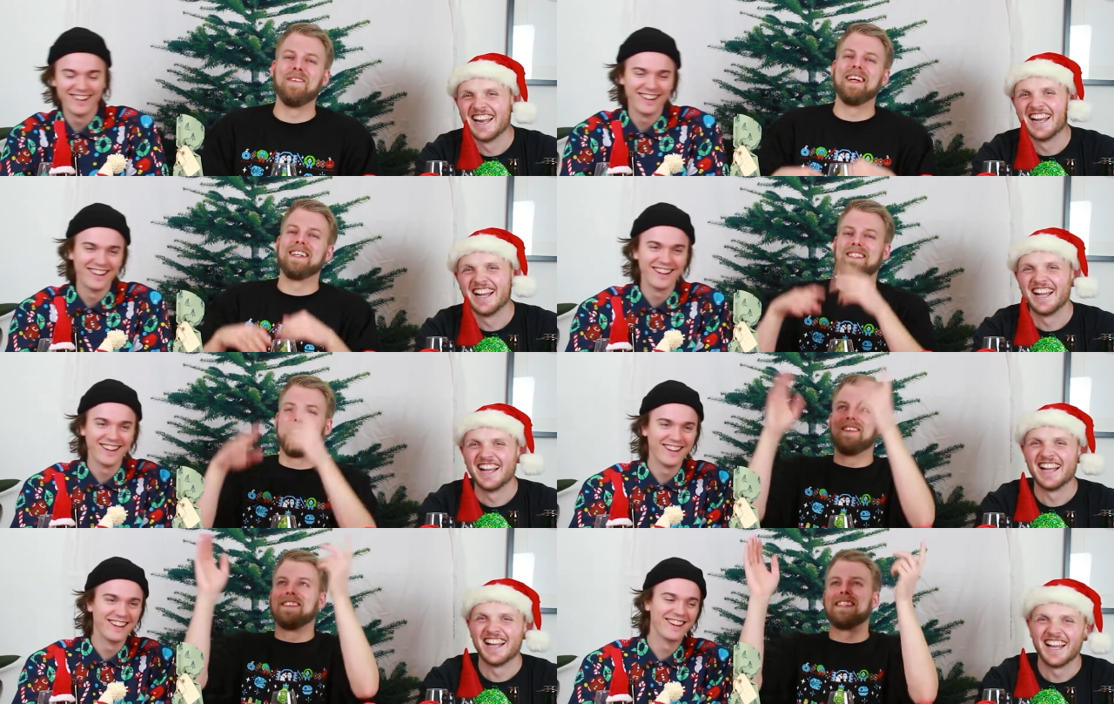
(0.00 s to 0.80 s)
Speaker 1: Beer
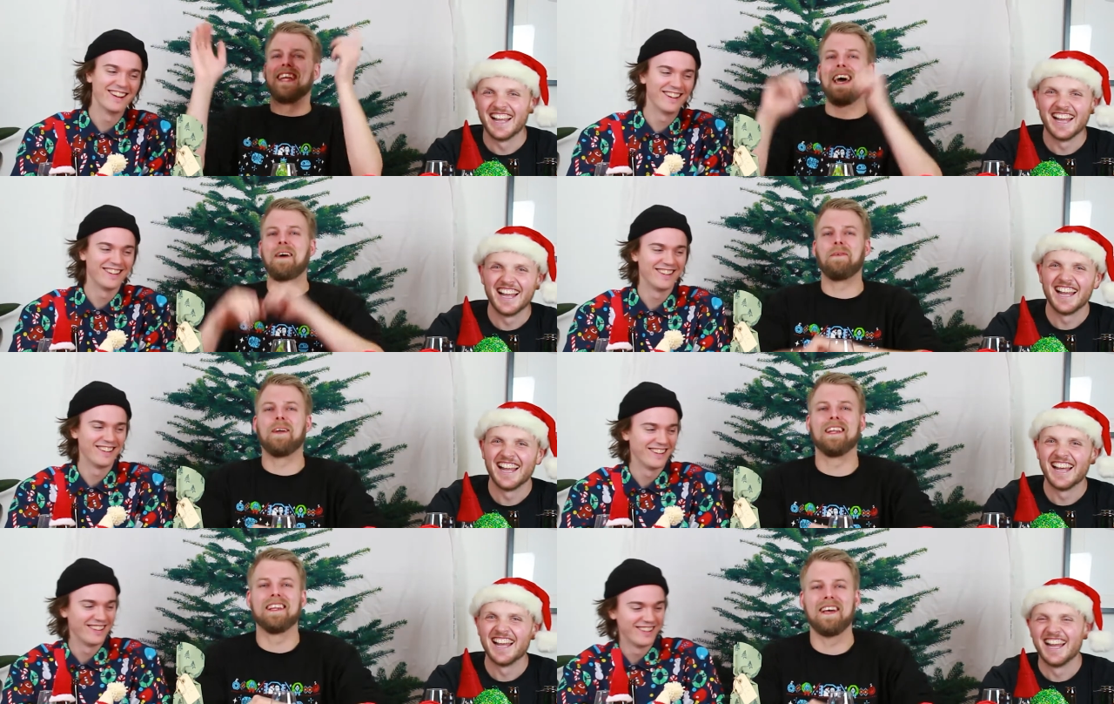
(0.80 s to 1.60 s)
Tubers, and happy
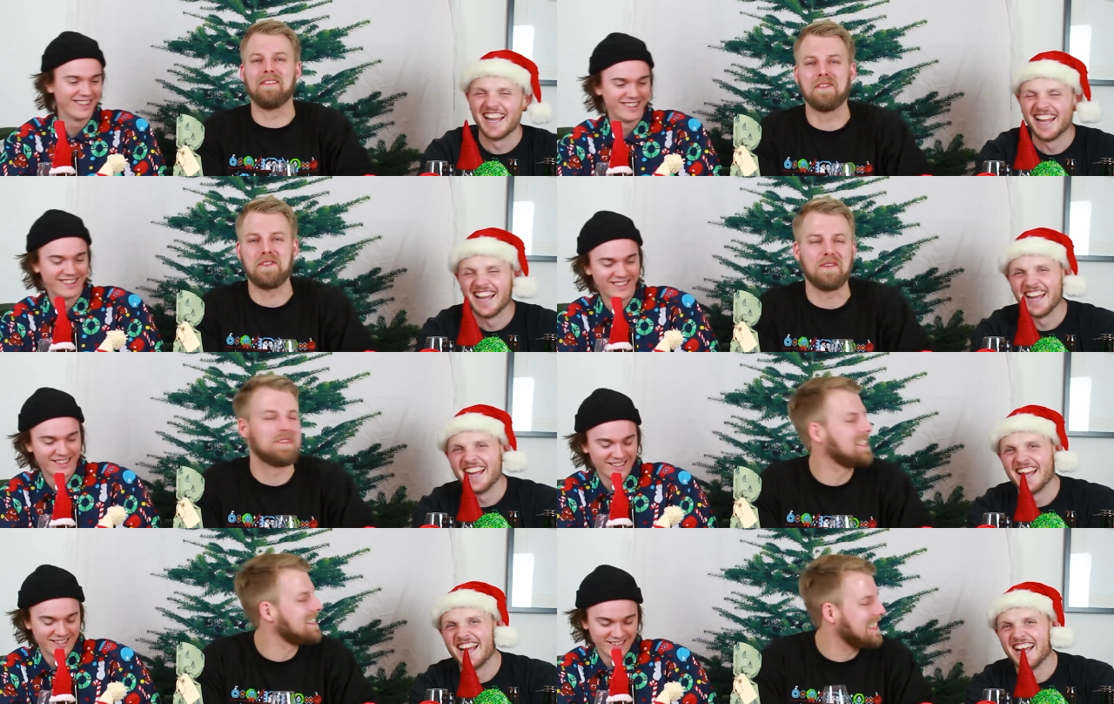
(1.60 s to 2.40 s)
11th of
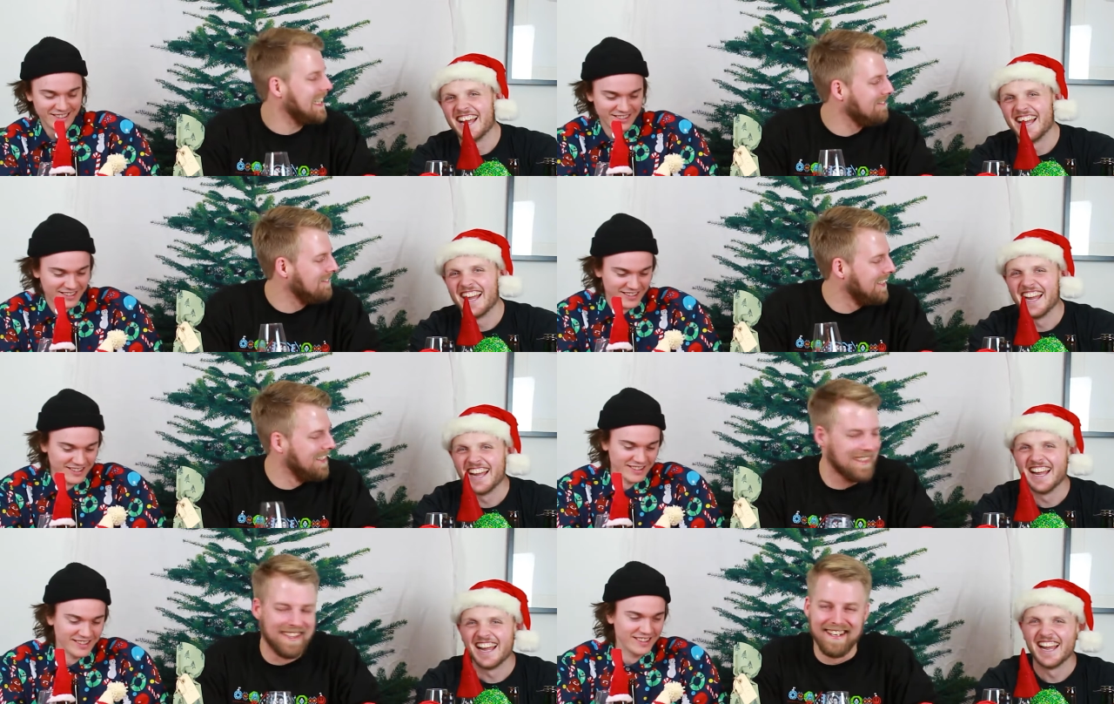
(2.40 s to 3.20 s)

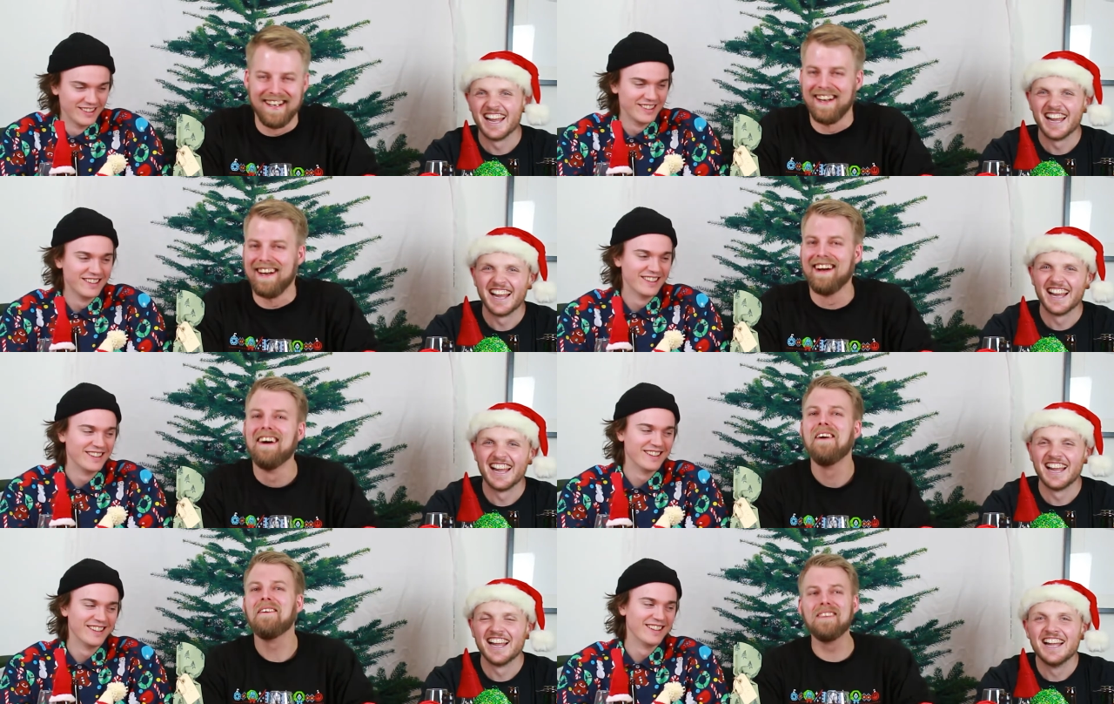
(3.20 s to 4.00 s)
December.
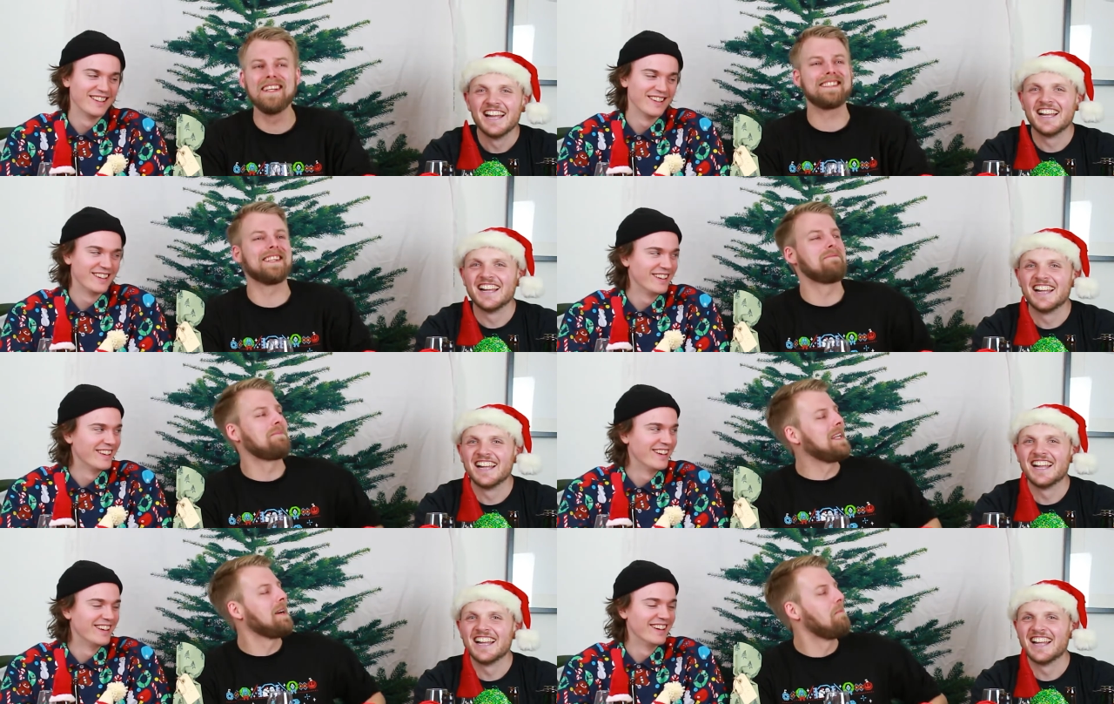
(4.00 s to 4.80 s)
We should
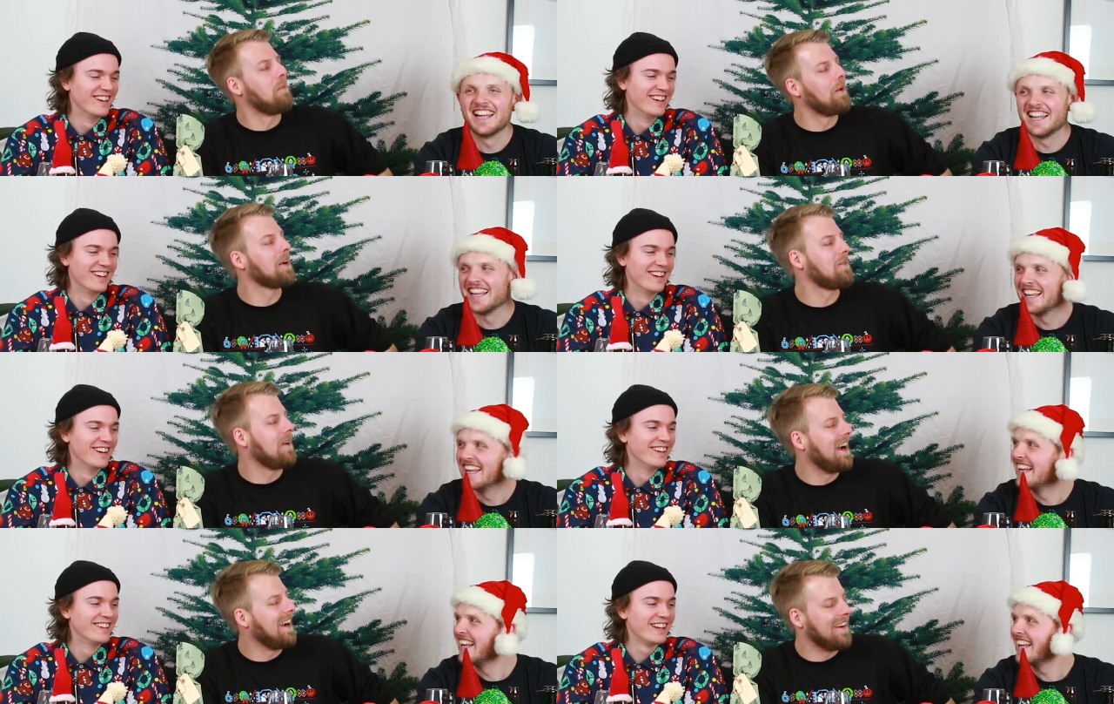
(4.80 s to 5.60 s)
be a boy
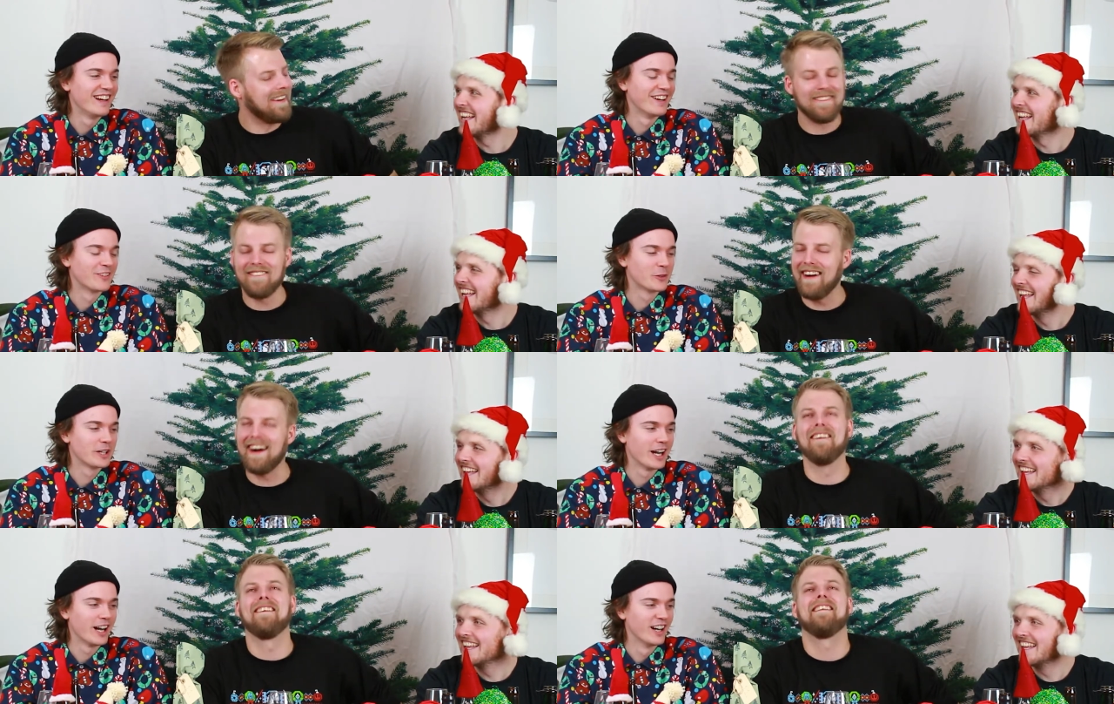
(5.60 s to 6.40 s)
choir. Yeah,
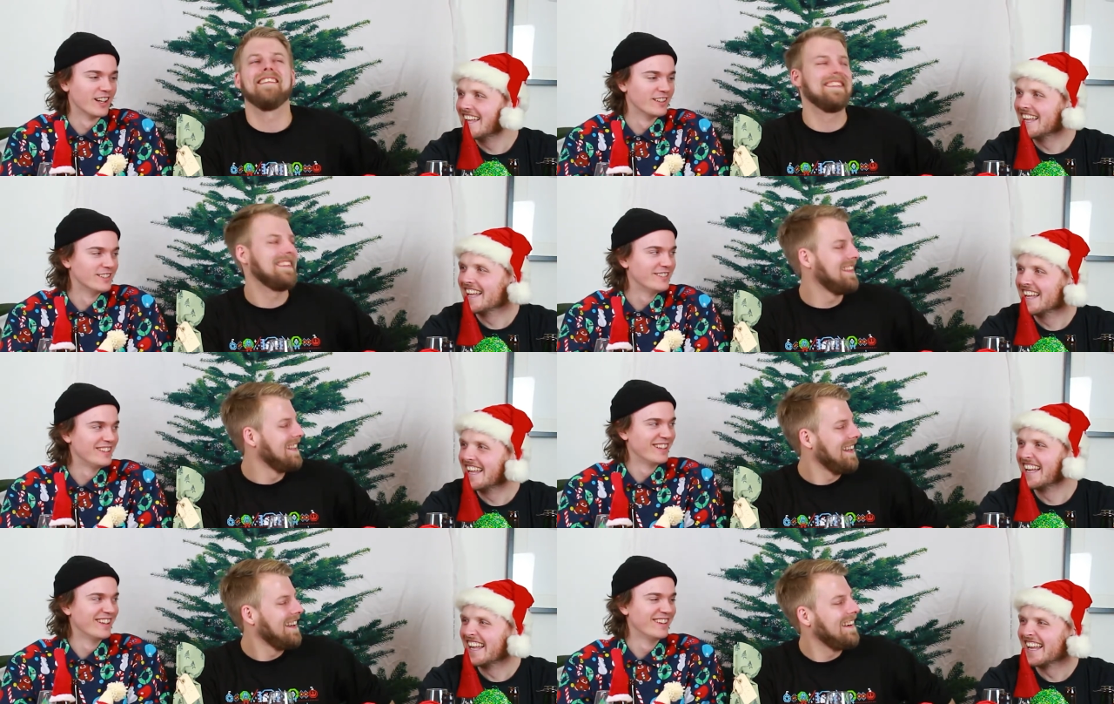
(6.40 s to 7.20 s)
wow.
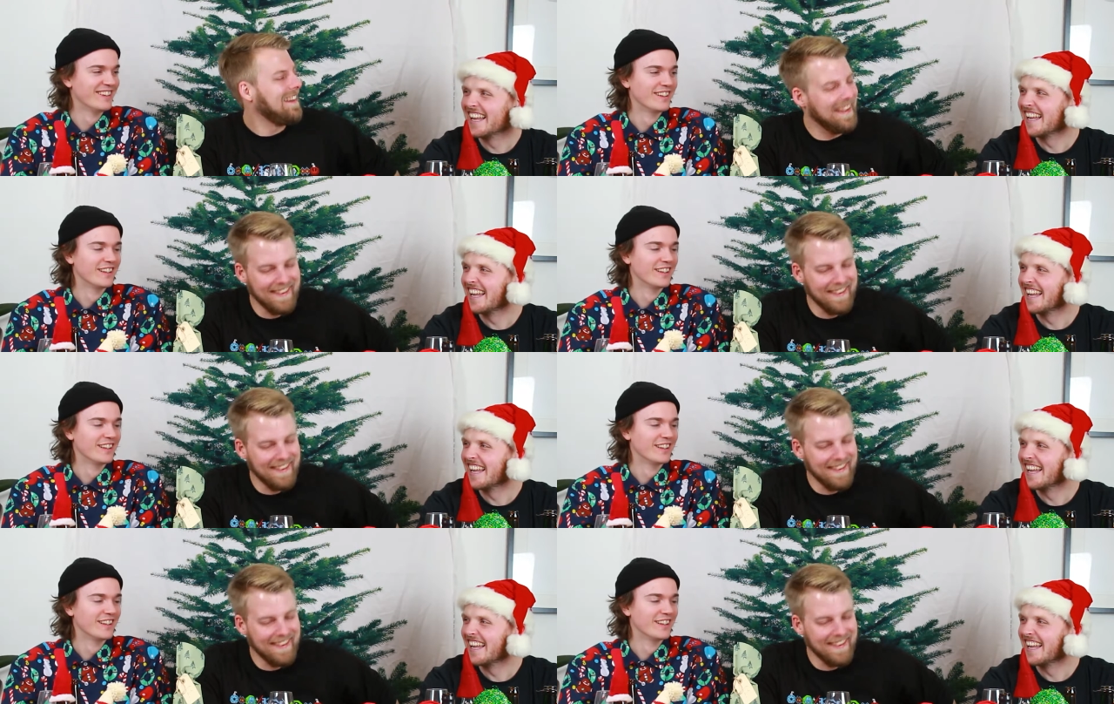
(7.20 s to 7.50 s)
We are.